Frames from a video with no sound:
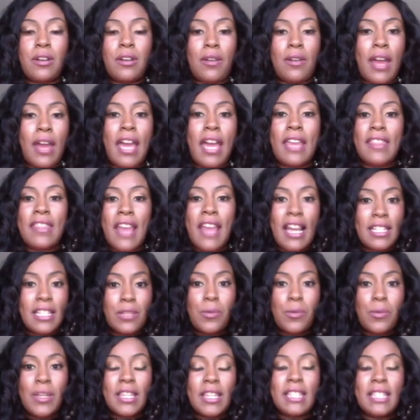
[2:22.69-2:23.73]
Okay, that's
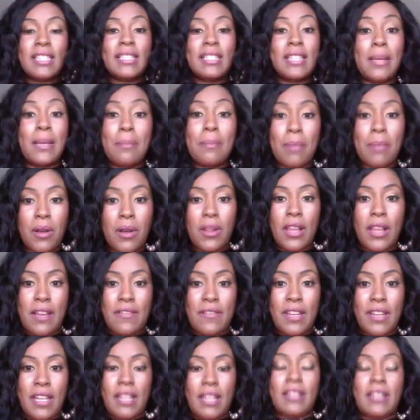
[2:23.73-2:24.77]
what the symbol of
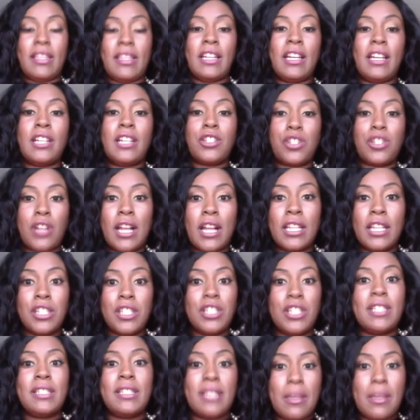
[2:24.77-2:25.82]
it, the
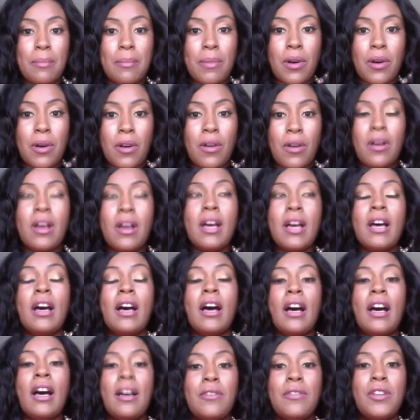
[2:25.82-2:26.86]
astrology symbol
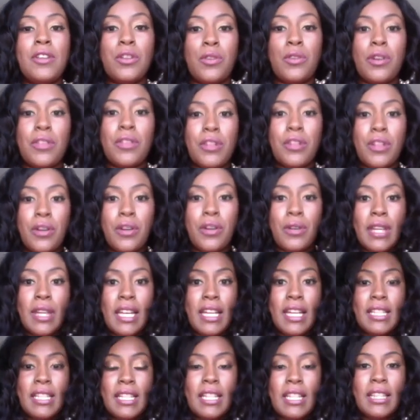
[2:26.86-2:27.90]
of the North Node is.